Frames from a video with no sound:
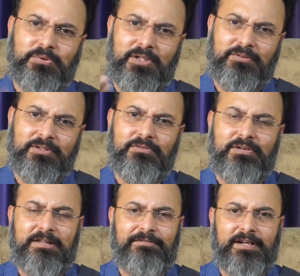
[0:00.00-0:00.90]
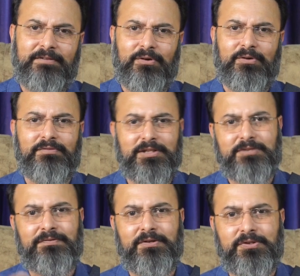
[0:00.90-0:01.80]
2025
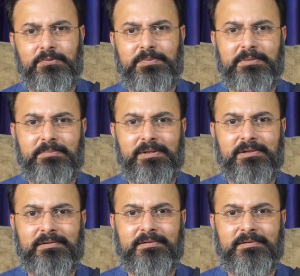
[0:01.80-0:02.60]
onwards for you people.